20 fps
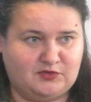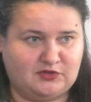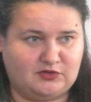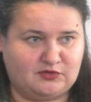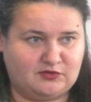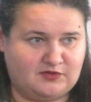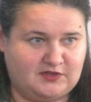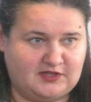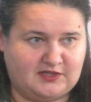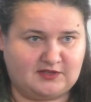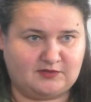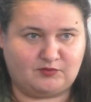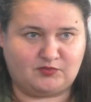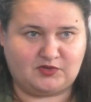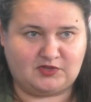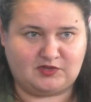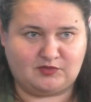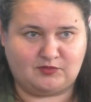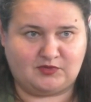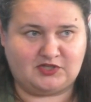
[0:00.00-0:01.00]
You know, they can
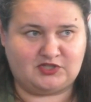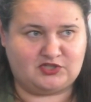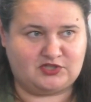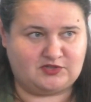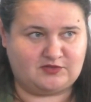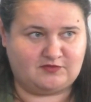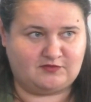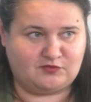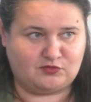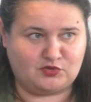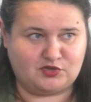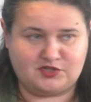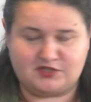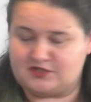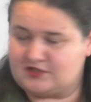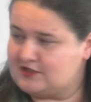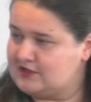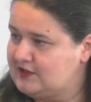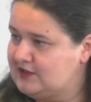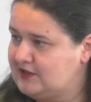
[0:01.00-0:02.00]
pretty much
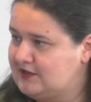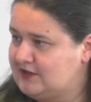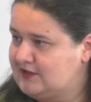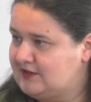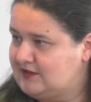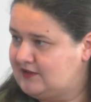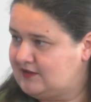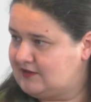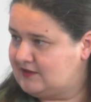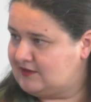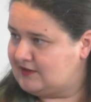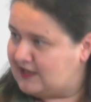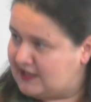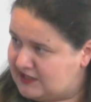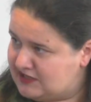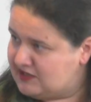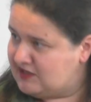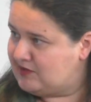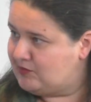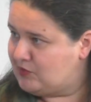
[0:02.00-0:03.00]
force uh,
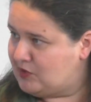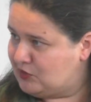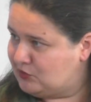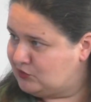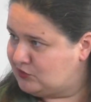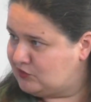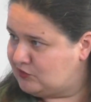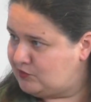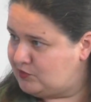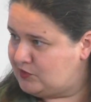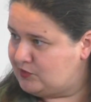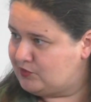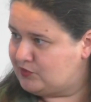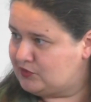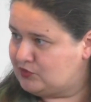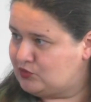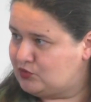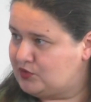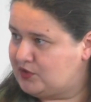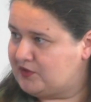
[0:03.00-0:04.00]
any amount of
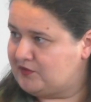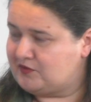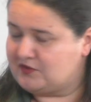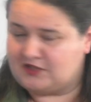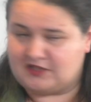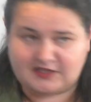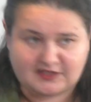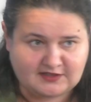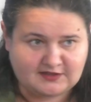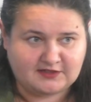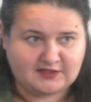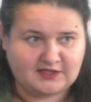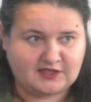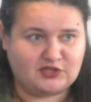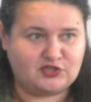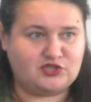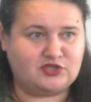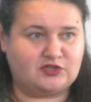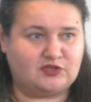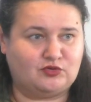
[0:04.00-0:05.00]
people, whoever they can
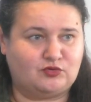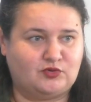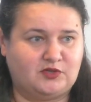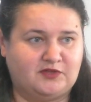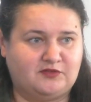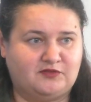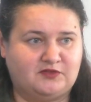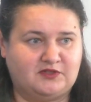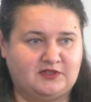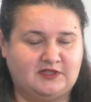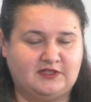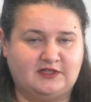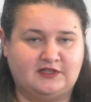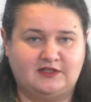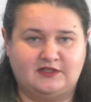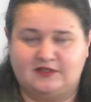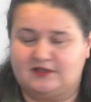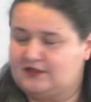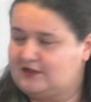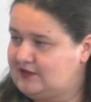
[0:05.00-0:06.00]
catch and whoever
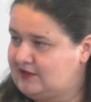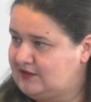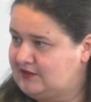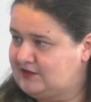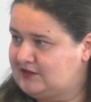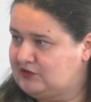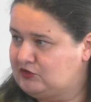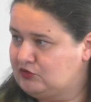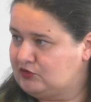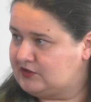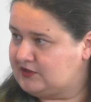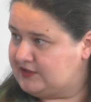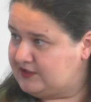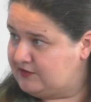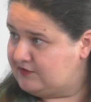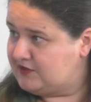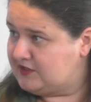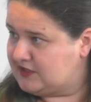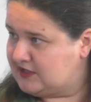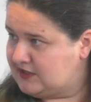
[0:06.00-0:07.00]
uh, did not
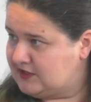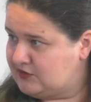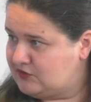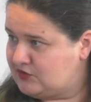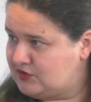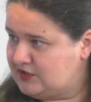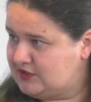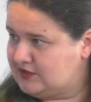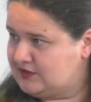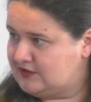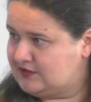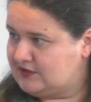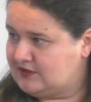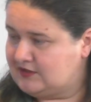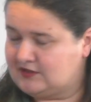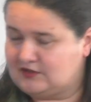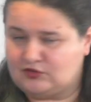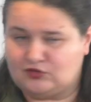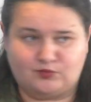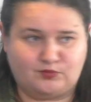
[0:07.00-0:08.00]
leave the country
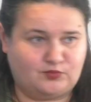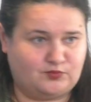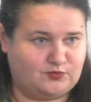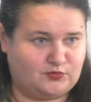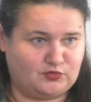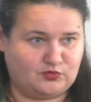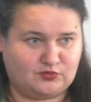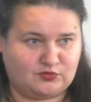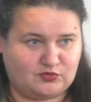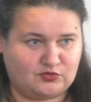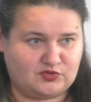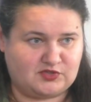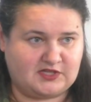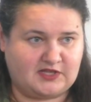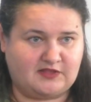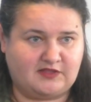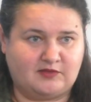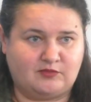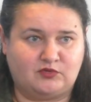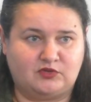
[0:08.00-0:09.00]
uh, to, to, to,
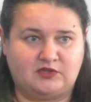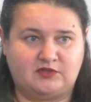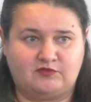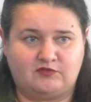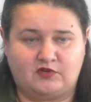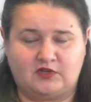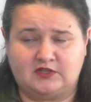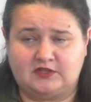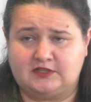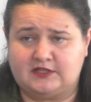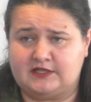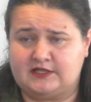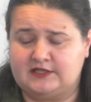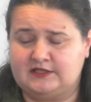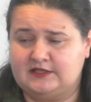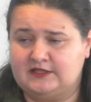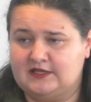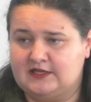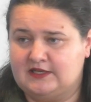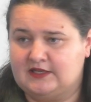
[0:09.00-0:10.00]
send them on the front
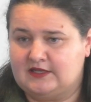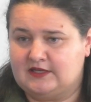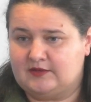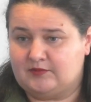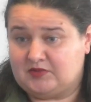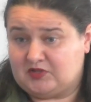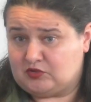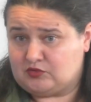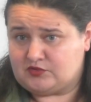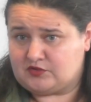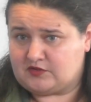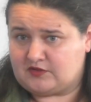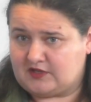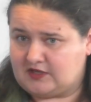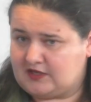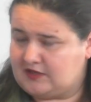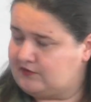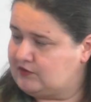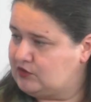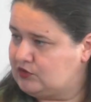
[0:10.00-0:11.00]
line. But also
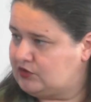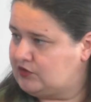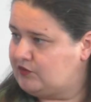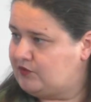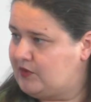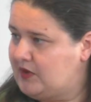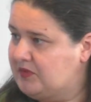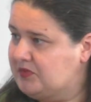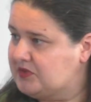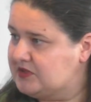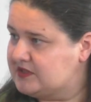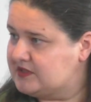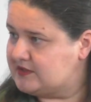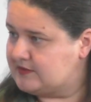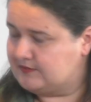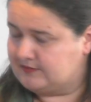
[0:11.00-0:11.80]
they have a lot of weapons.